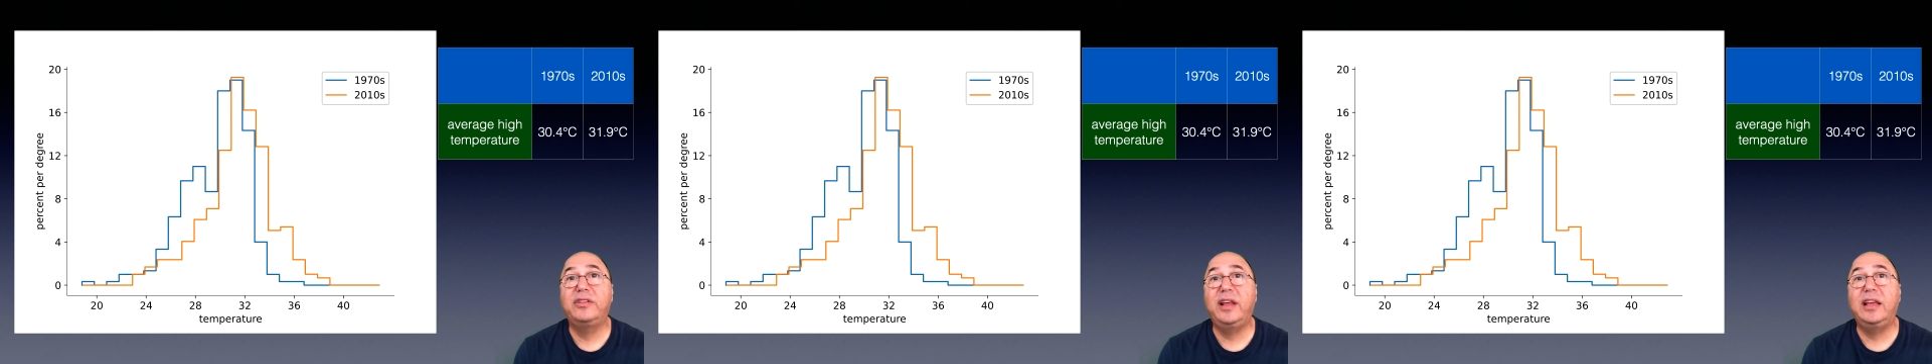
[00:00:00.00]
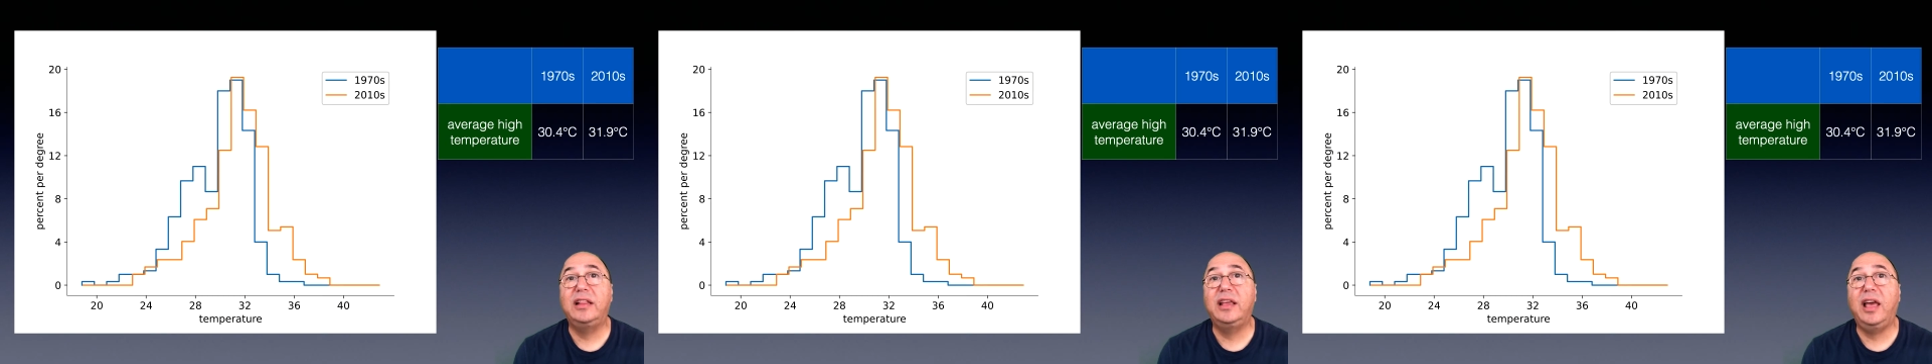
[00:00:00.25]

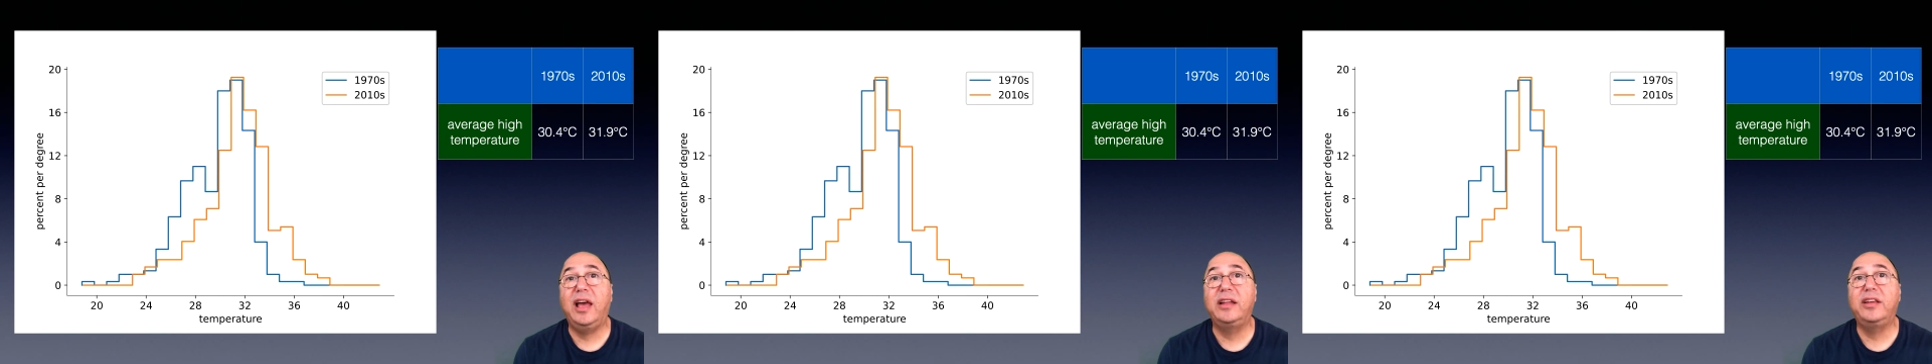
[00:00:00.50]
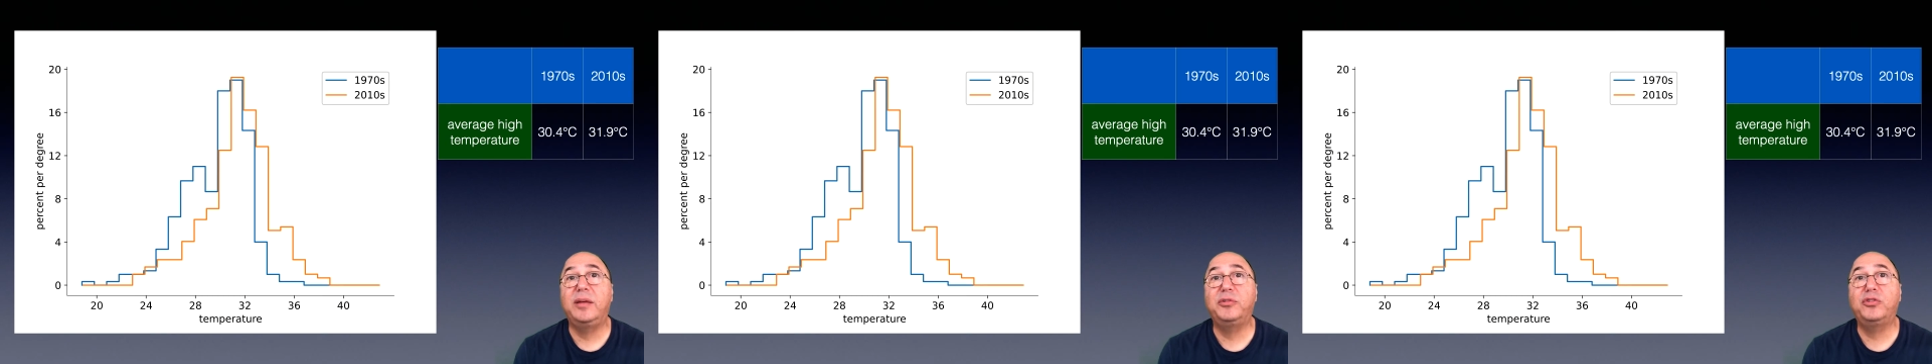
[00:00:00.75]
daily high
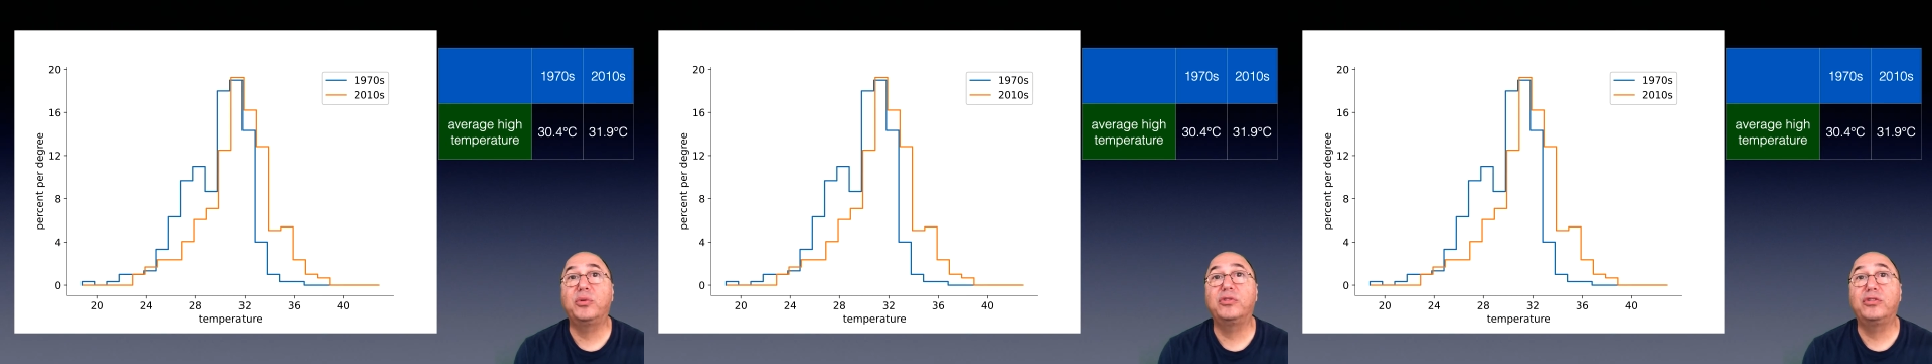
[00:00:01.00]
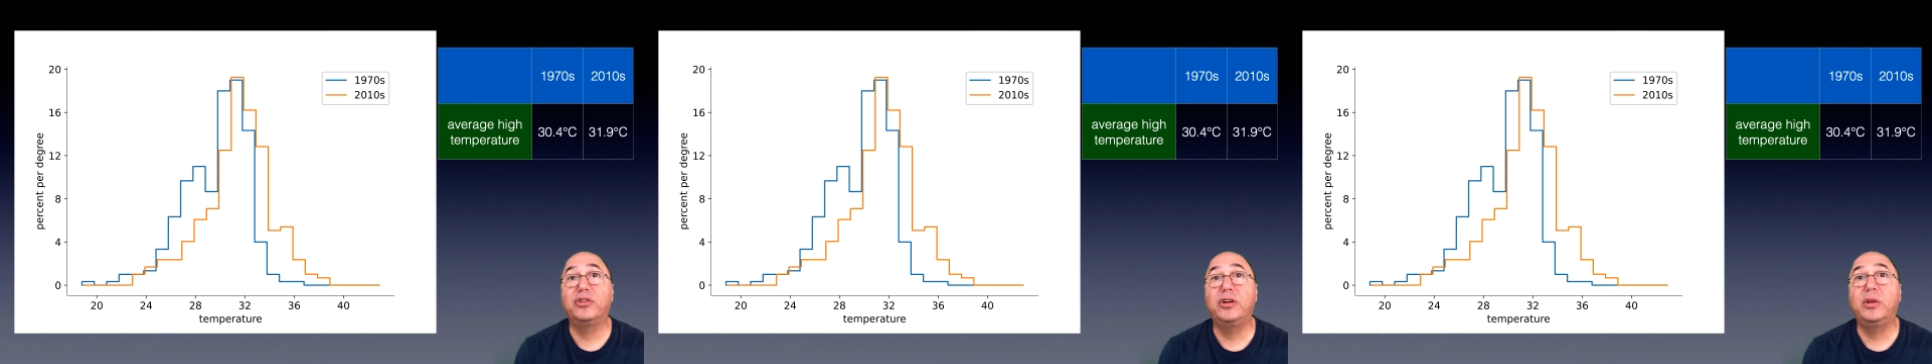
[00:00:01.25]
temperature was
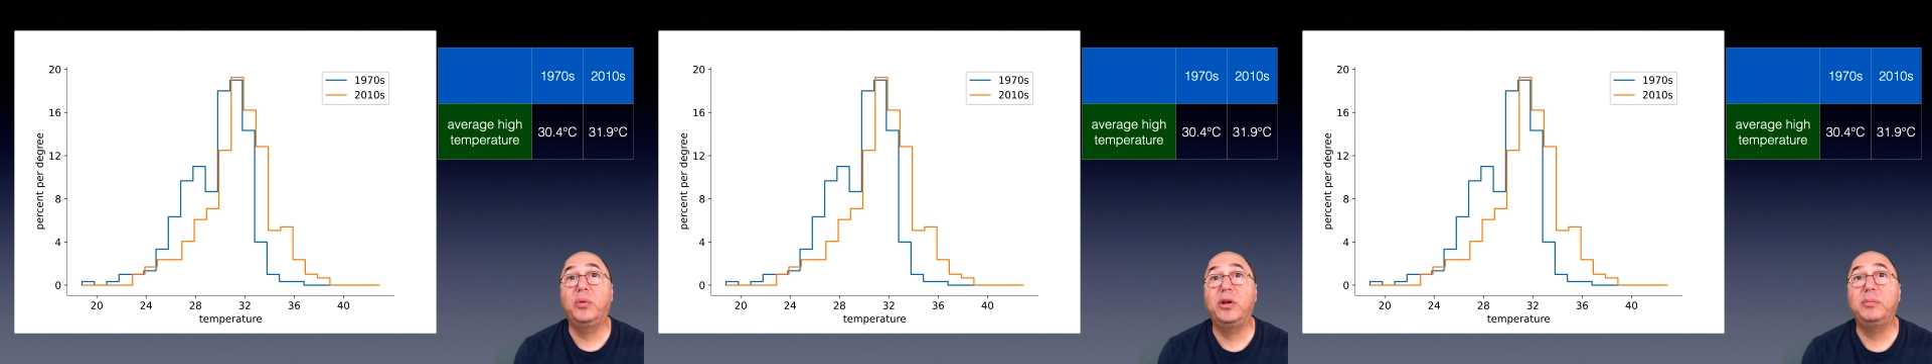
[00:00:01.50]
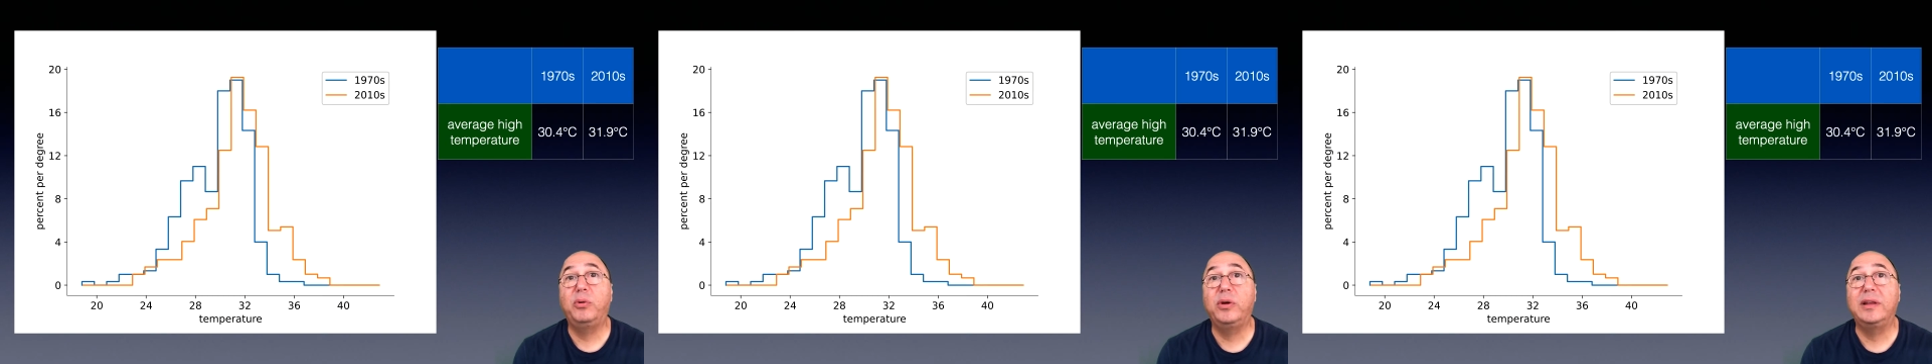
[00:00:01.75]

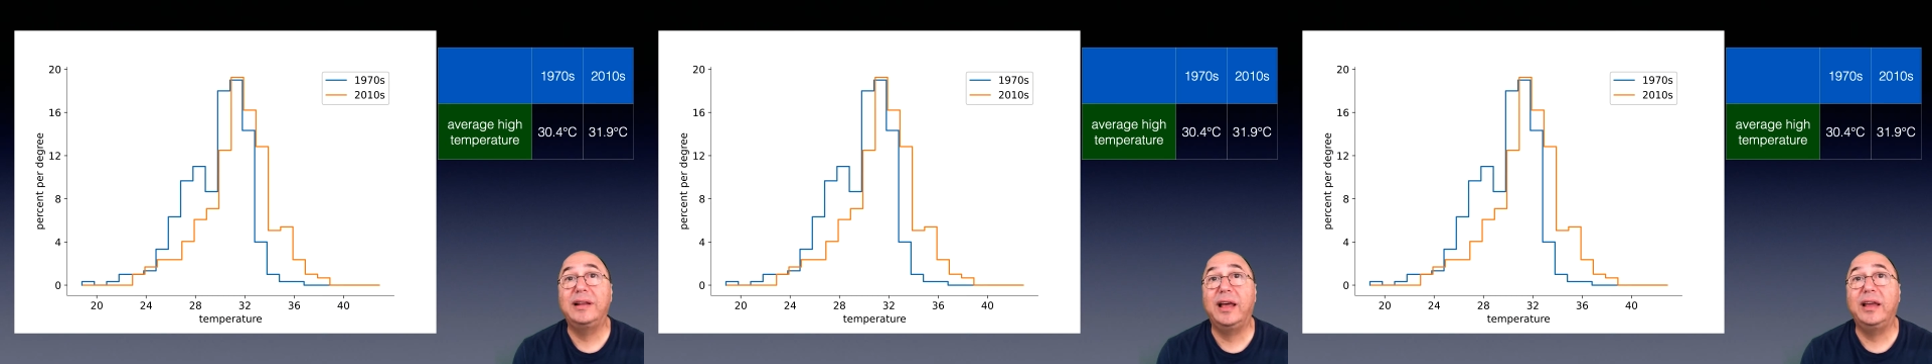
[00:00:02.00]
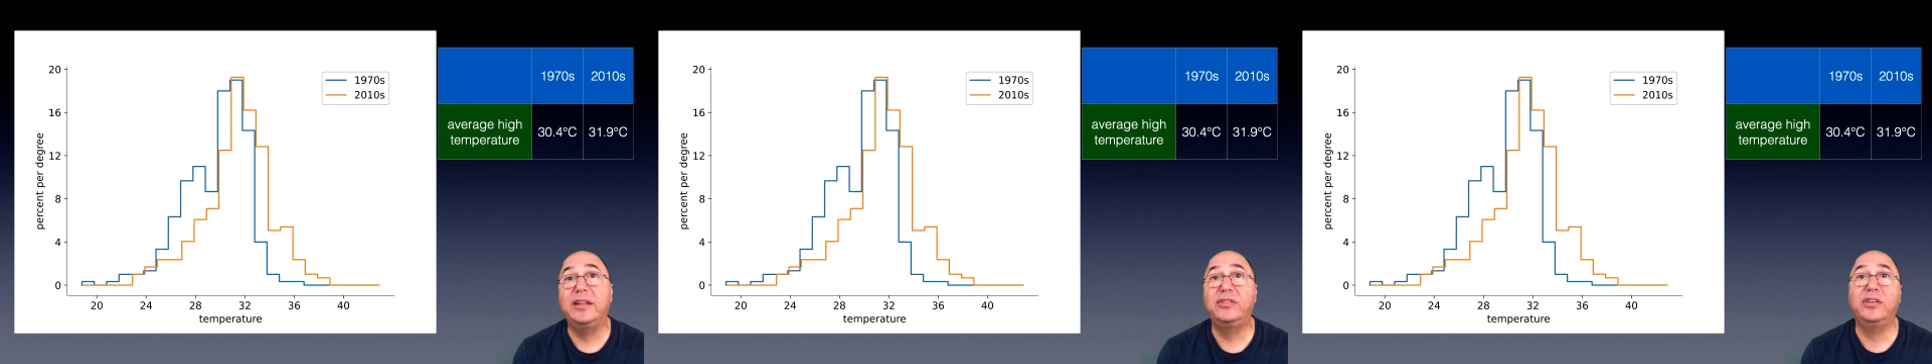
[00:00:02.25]

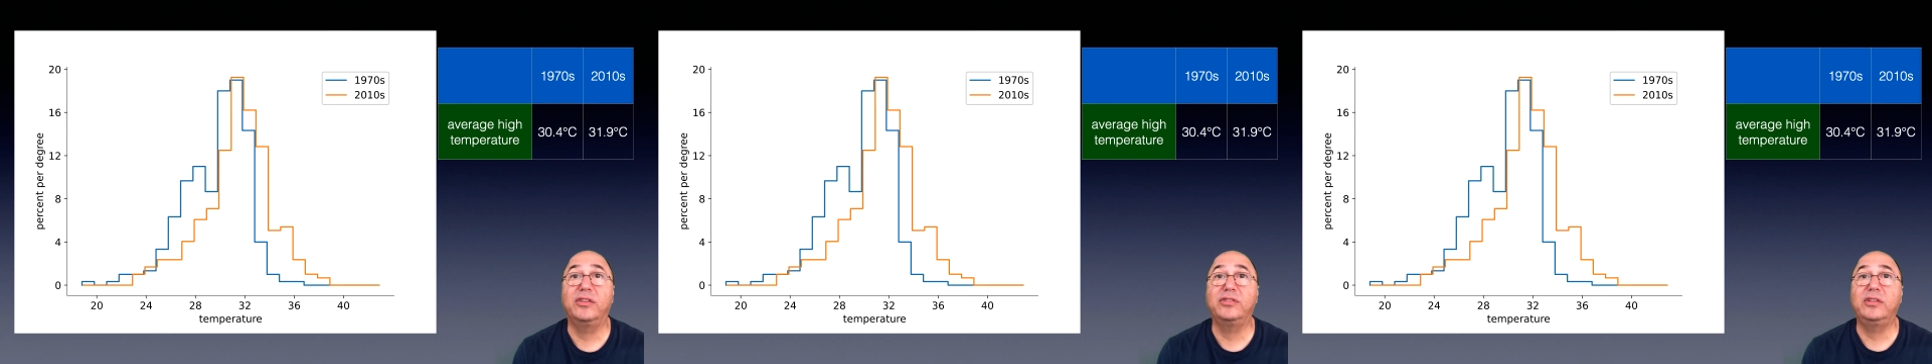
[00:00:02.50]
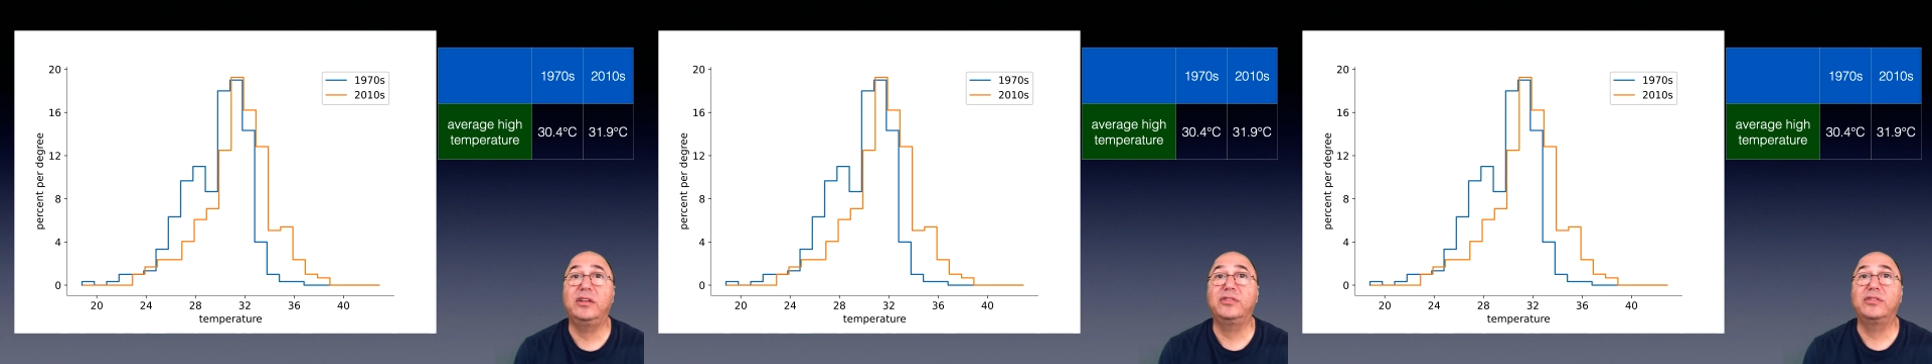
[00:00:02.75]
31.9
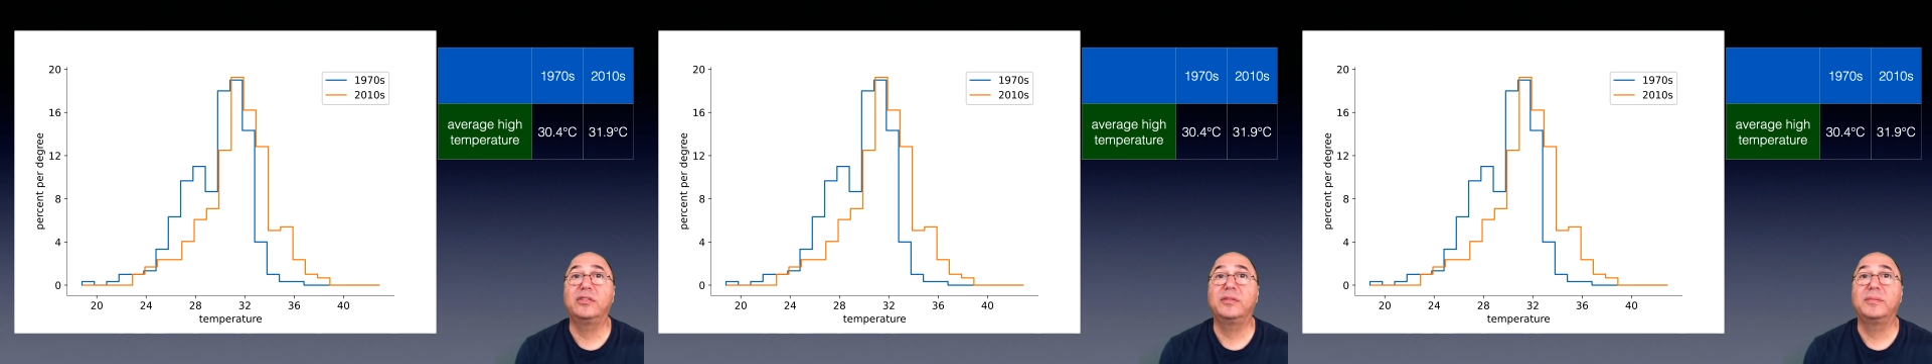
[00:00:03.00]
Celsius.